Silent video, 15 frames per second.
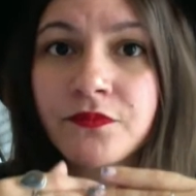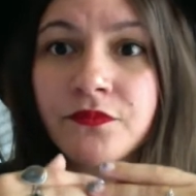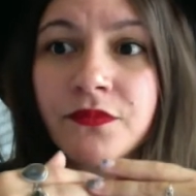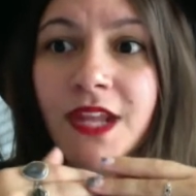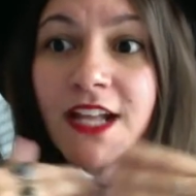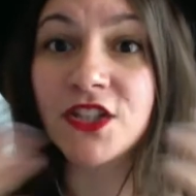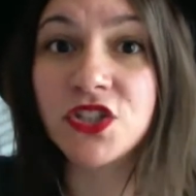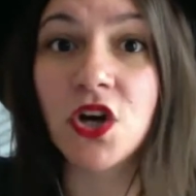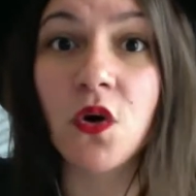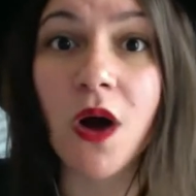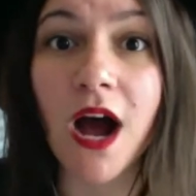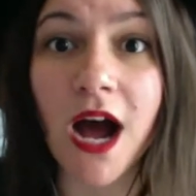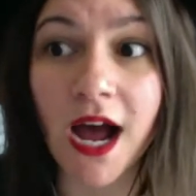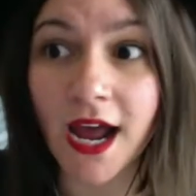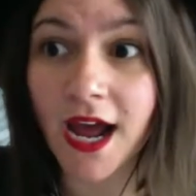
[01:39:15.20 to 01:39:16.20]
and so
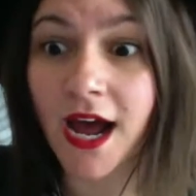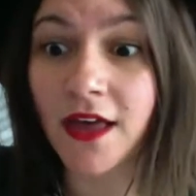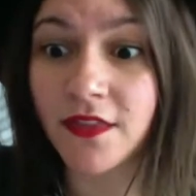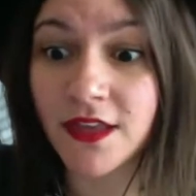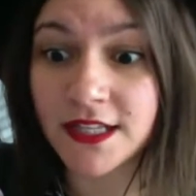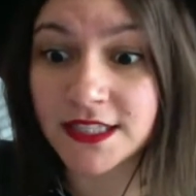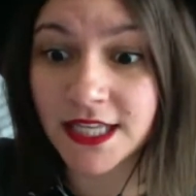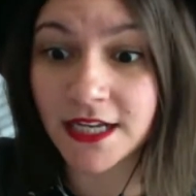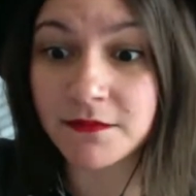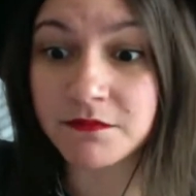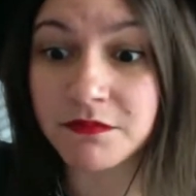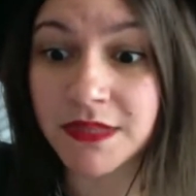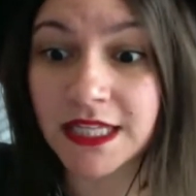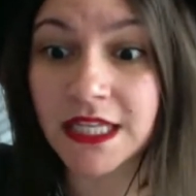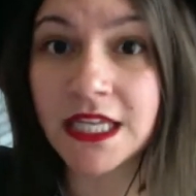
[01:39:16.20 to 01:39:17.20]
i it's like
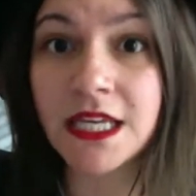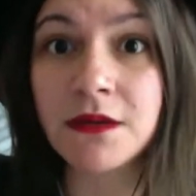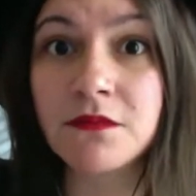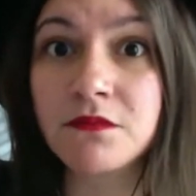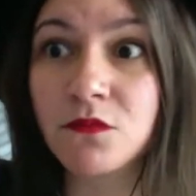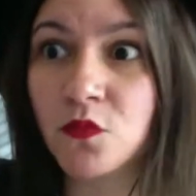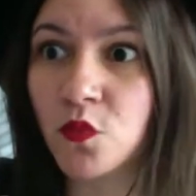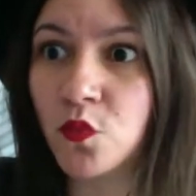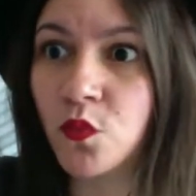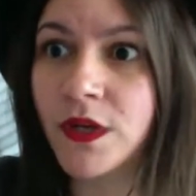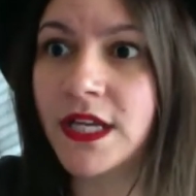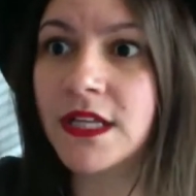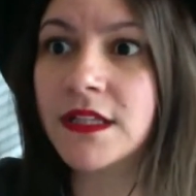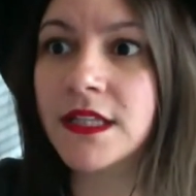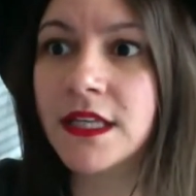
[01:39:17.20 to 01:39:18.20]
me
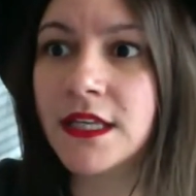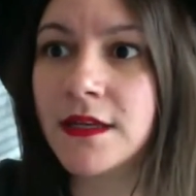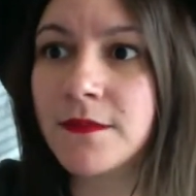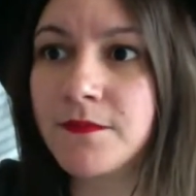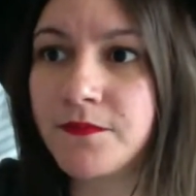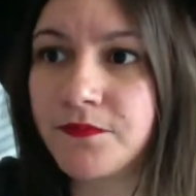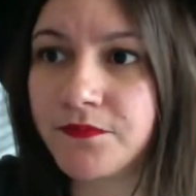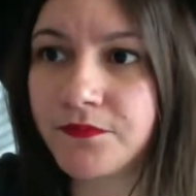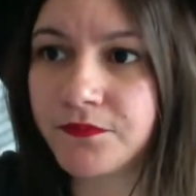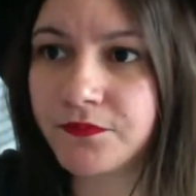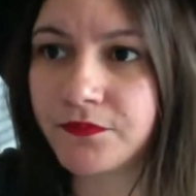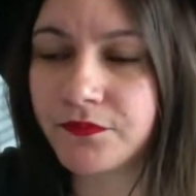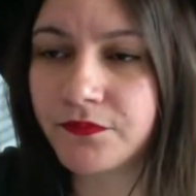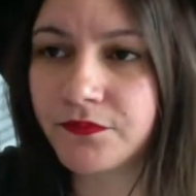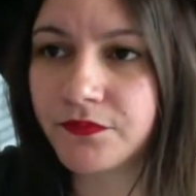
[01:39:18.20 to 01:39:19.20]
really
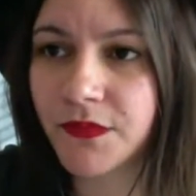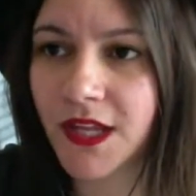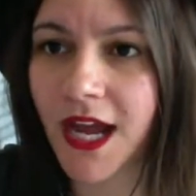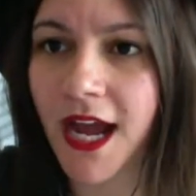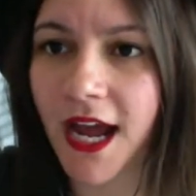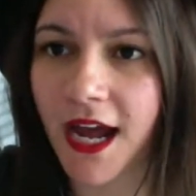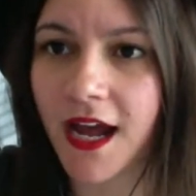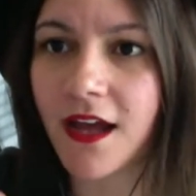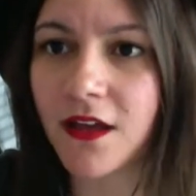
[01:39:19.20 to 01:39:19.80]
I,